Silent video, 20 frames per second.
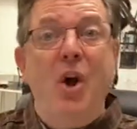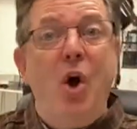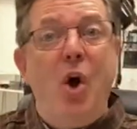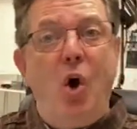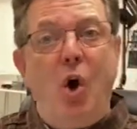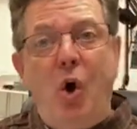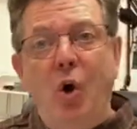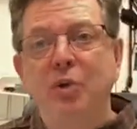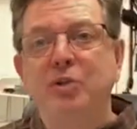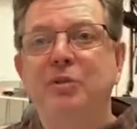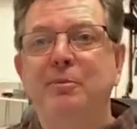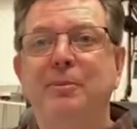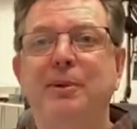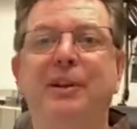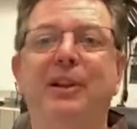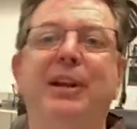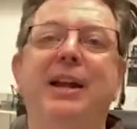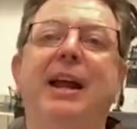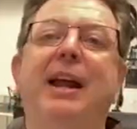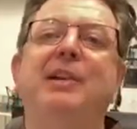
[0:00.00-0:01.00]

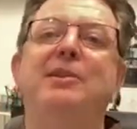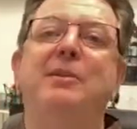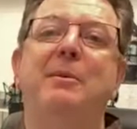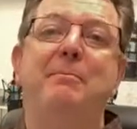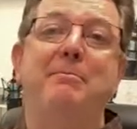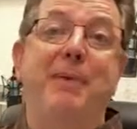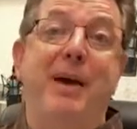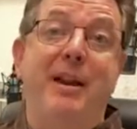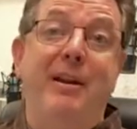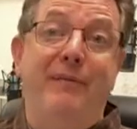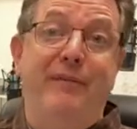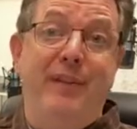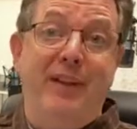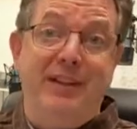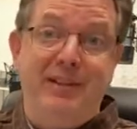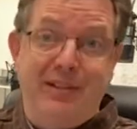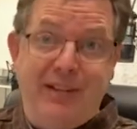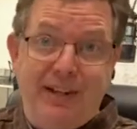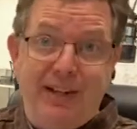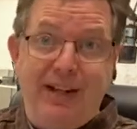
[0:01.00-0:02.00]
Ultimately, has a
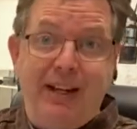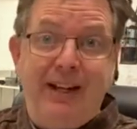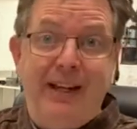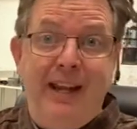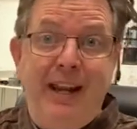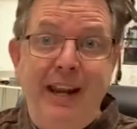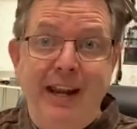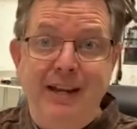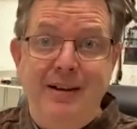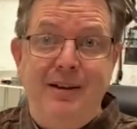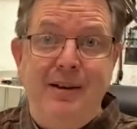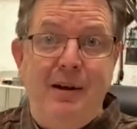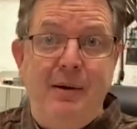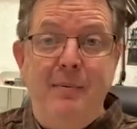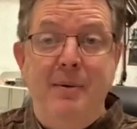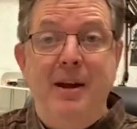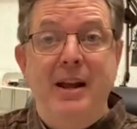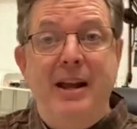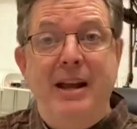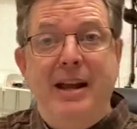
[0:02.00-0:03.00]
benefit to the kingdom,
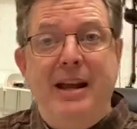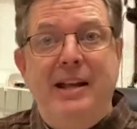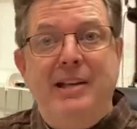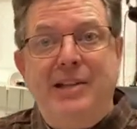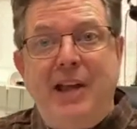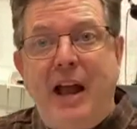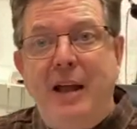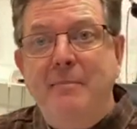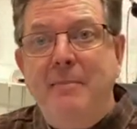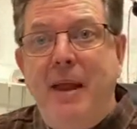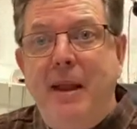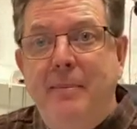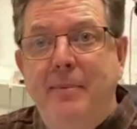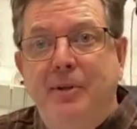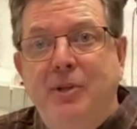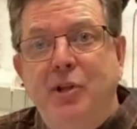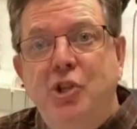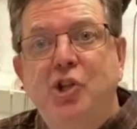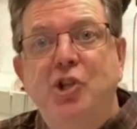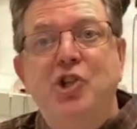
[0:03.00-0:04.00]
as I'm able
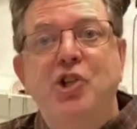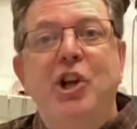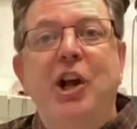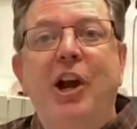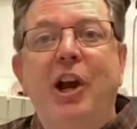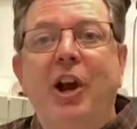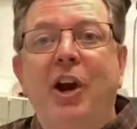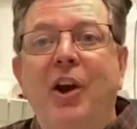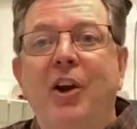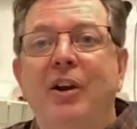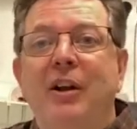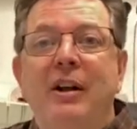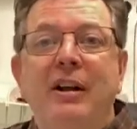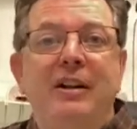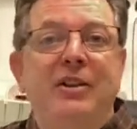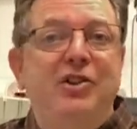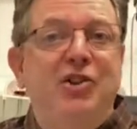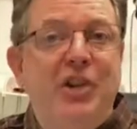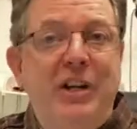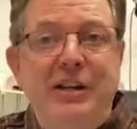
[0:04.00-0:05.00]
to share
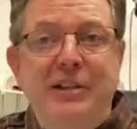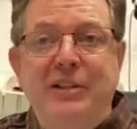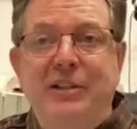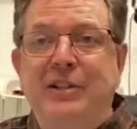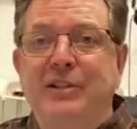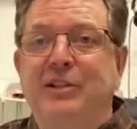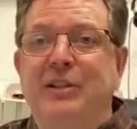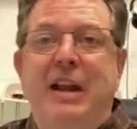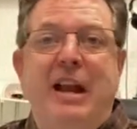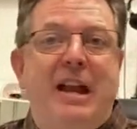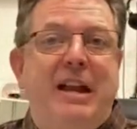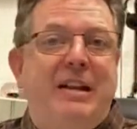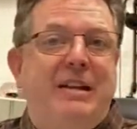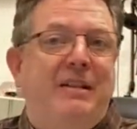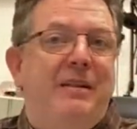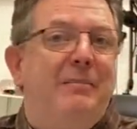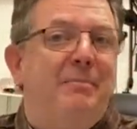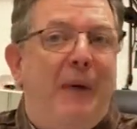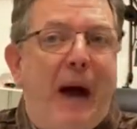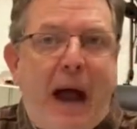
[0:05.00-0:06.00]
Jesus and
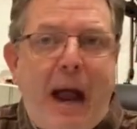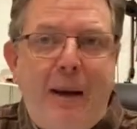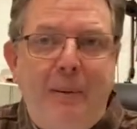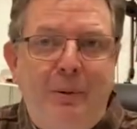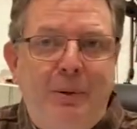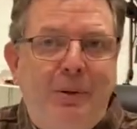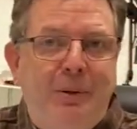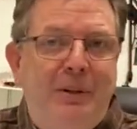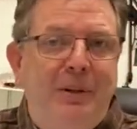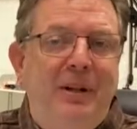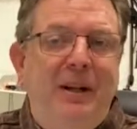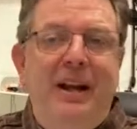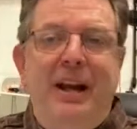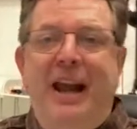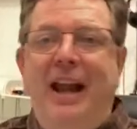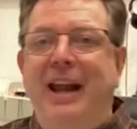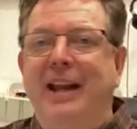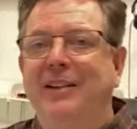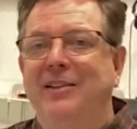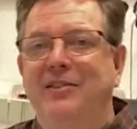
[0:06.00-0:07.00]
the Bible
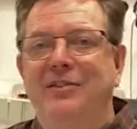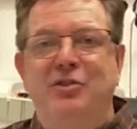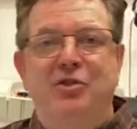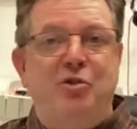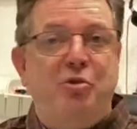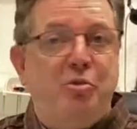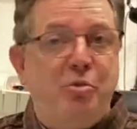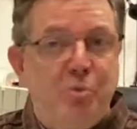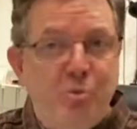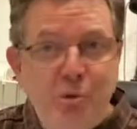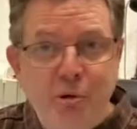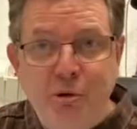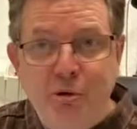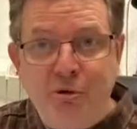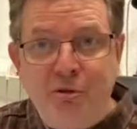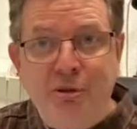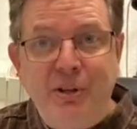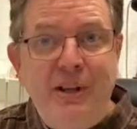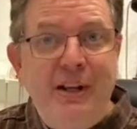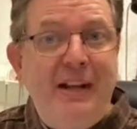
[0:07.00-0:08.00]
and
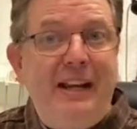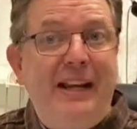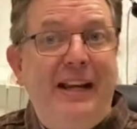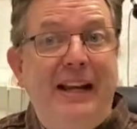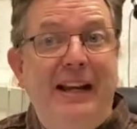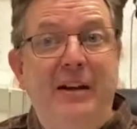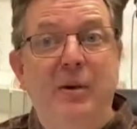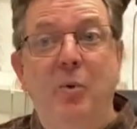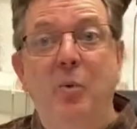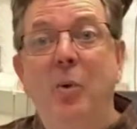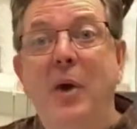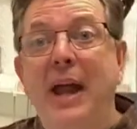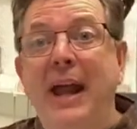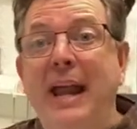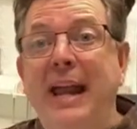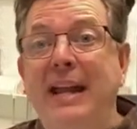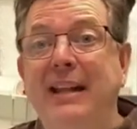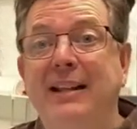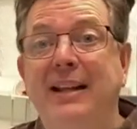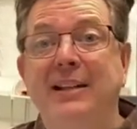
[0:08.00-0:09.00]
truth in a
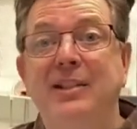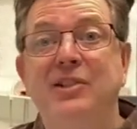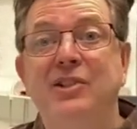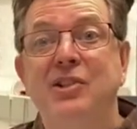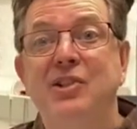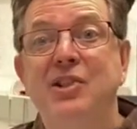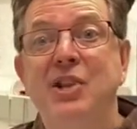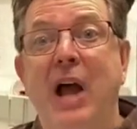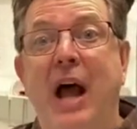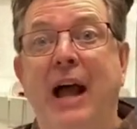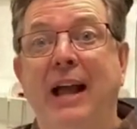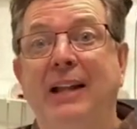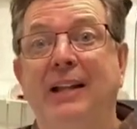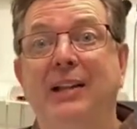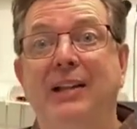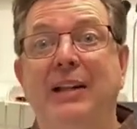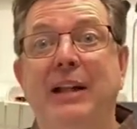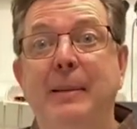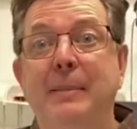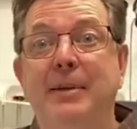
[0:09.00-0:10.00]
way that's not
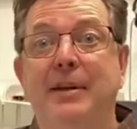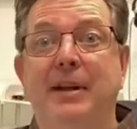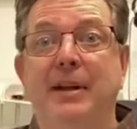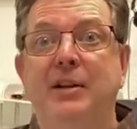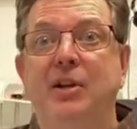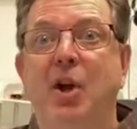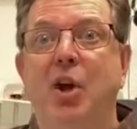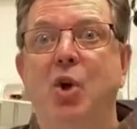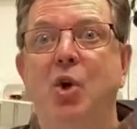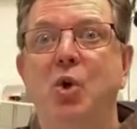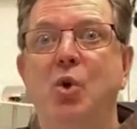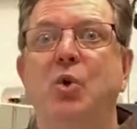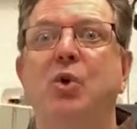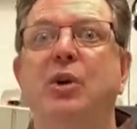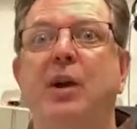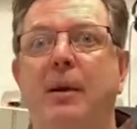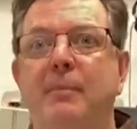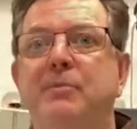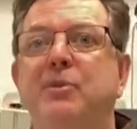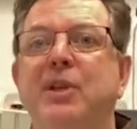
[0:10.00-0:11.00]
limited to who
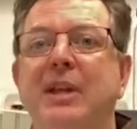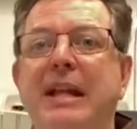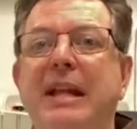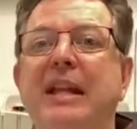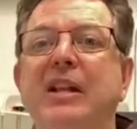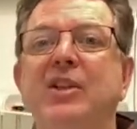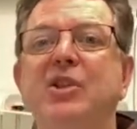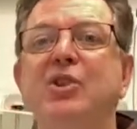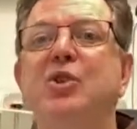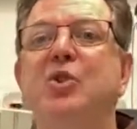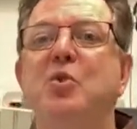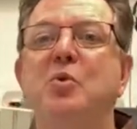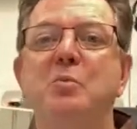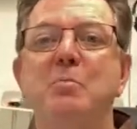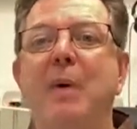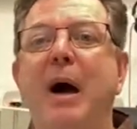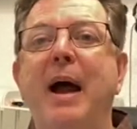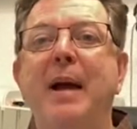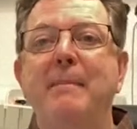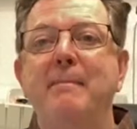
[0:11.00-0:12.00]
comes into
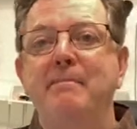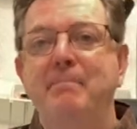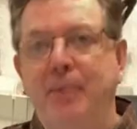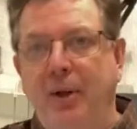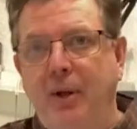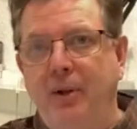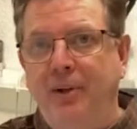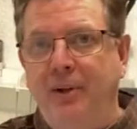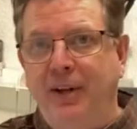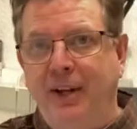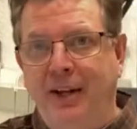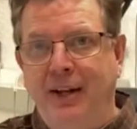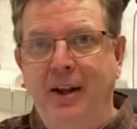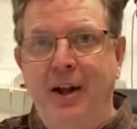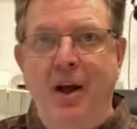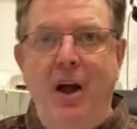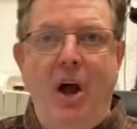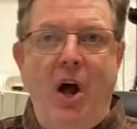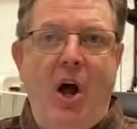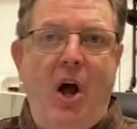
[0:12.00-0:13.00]
my building
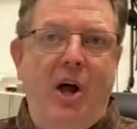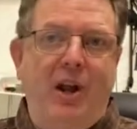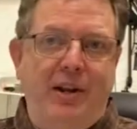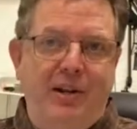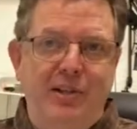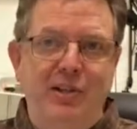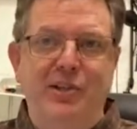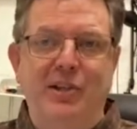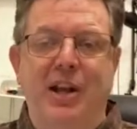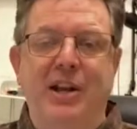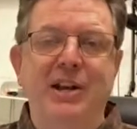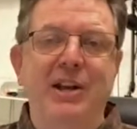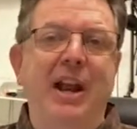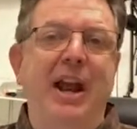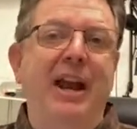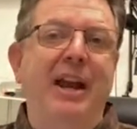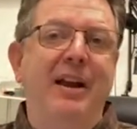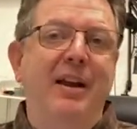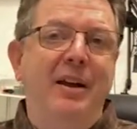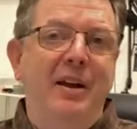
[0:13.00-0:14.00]
on a
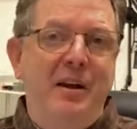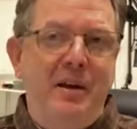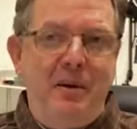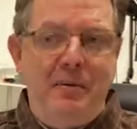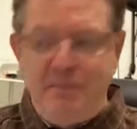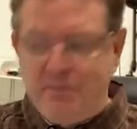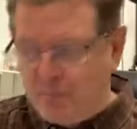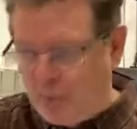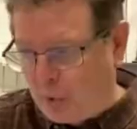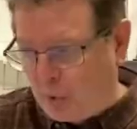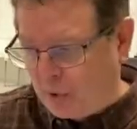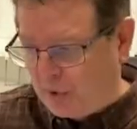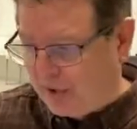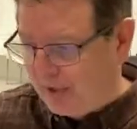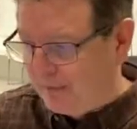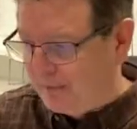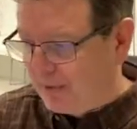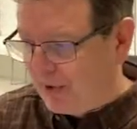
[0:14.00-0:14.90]
Sunday morning. All